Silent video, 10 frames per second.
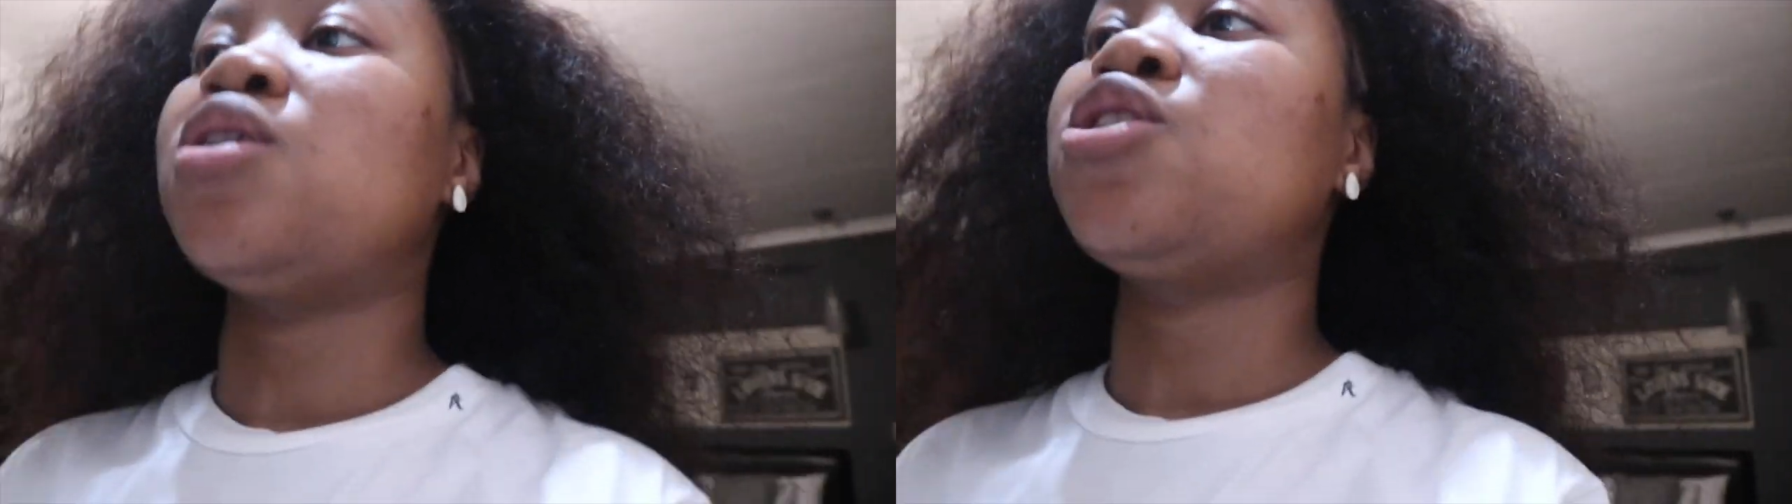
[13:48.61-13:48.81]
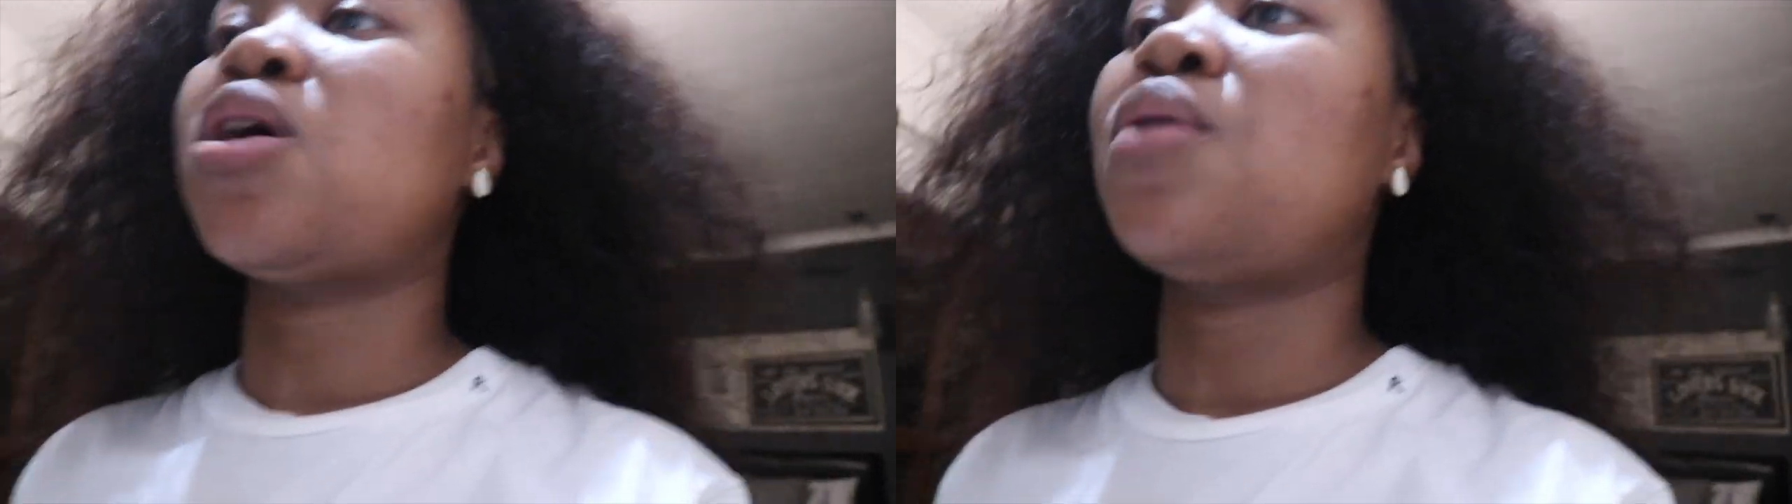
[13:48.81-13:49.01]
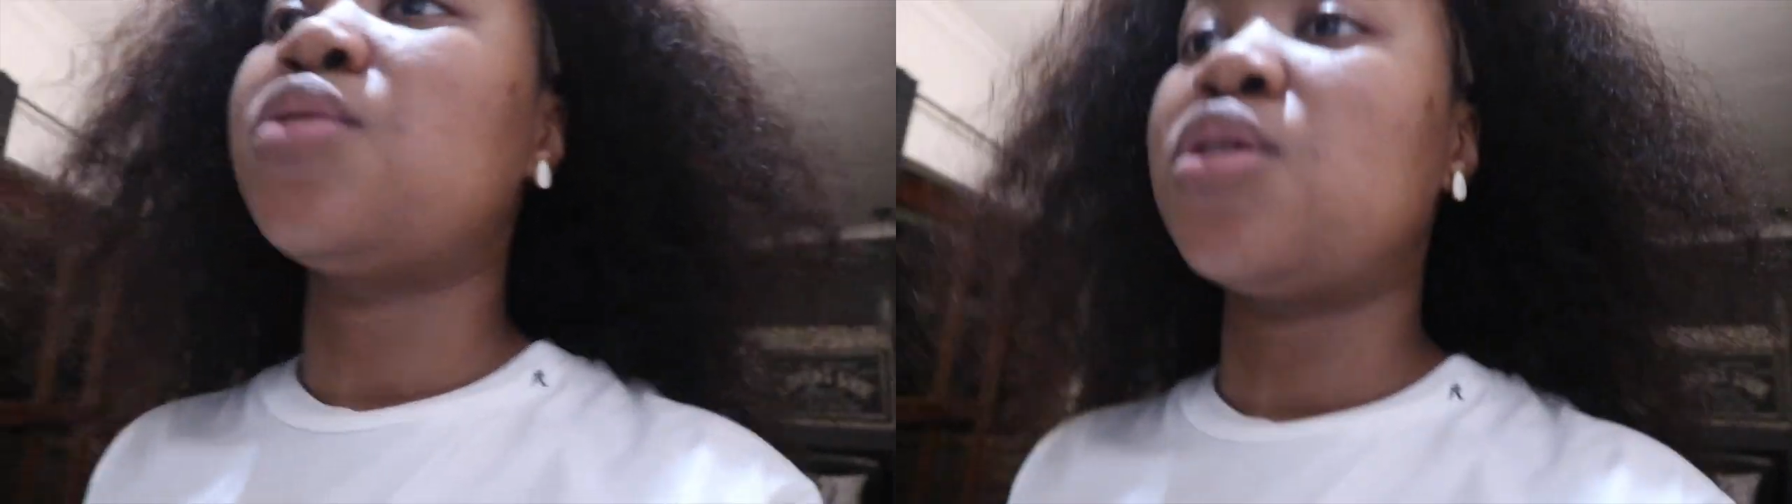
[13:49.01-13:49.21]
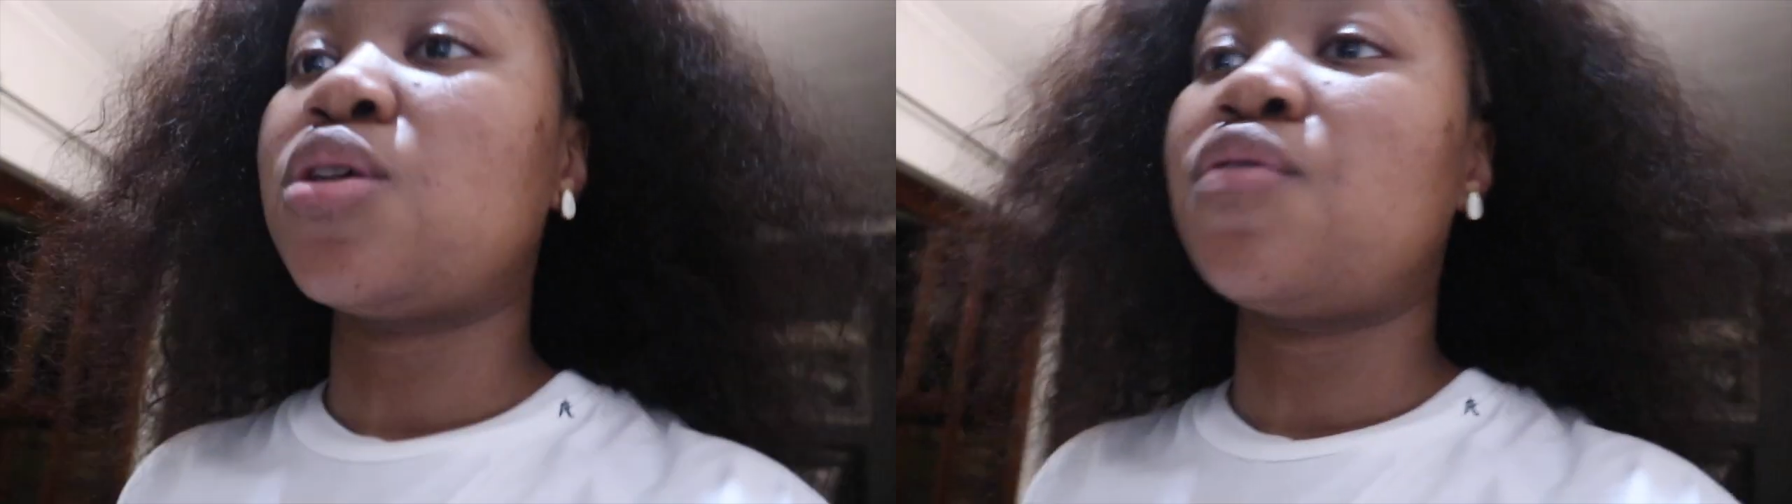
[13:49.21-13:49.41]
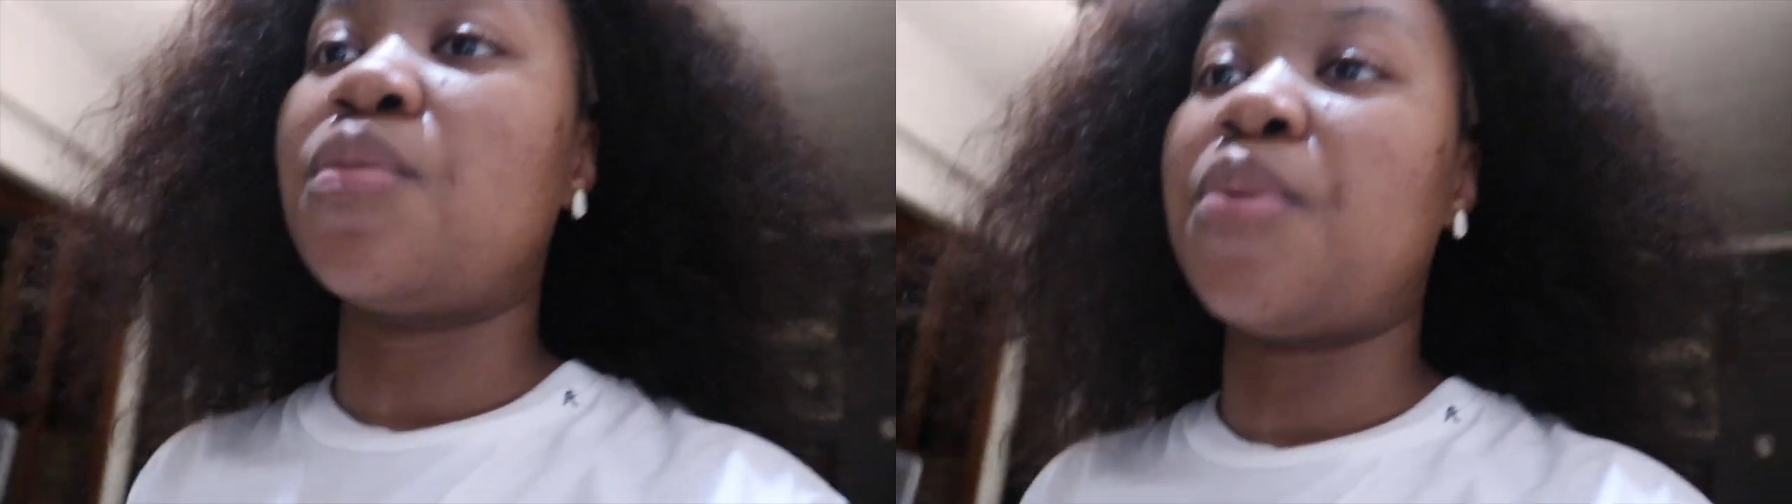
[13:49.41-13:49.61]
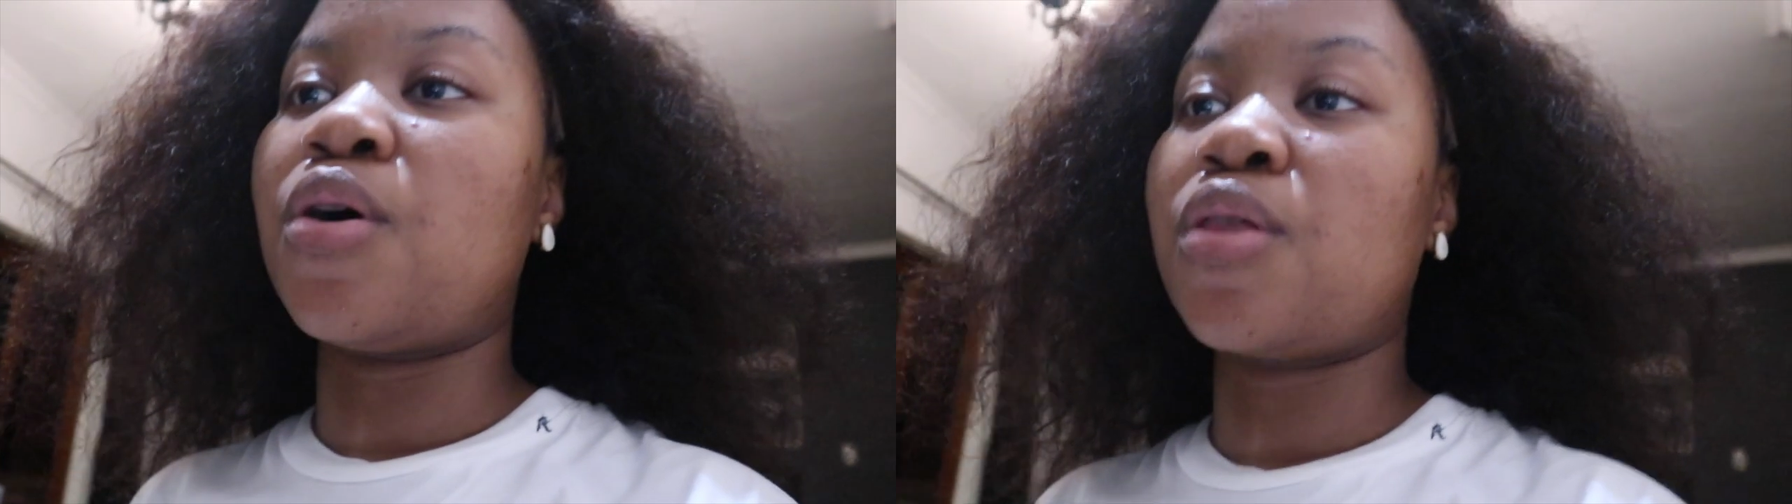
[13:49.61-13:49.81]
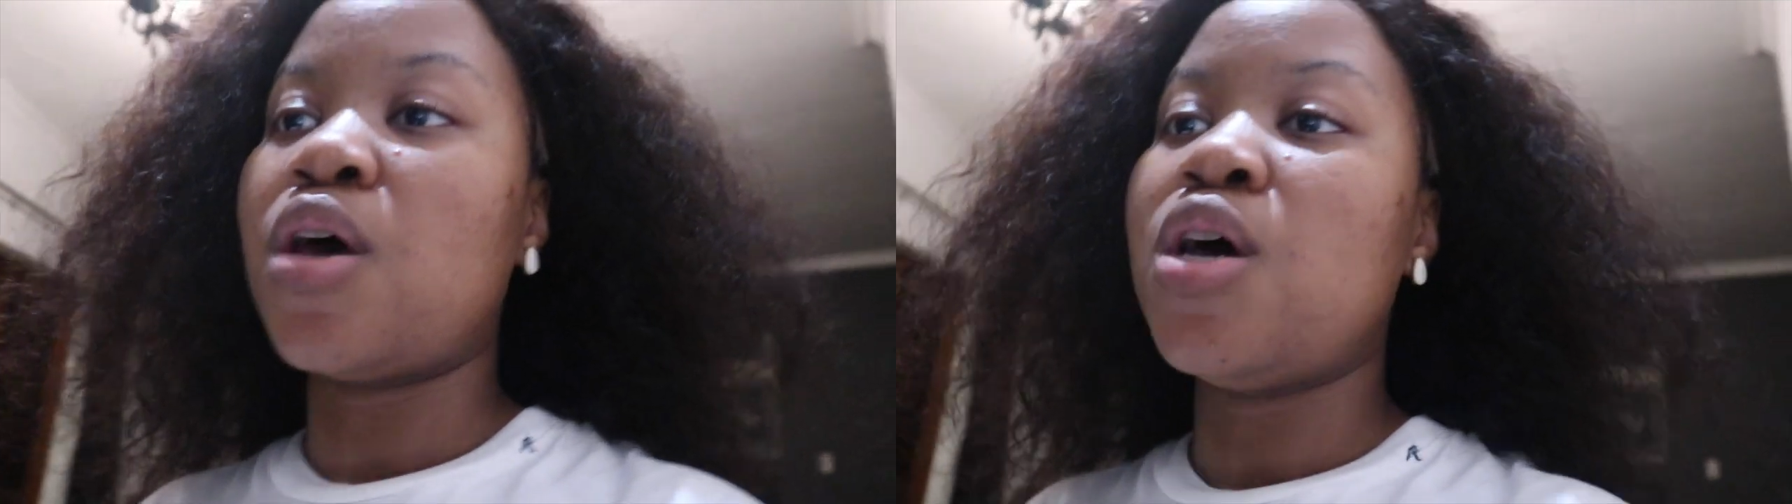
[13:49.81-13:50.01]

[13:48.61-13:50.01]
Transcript: take showers instead of a bath.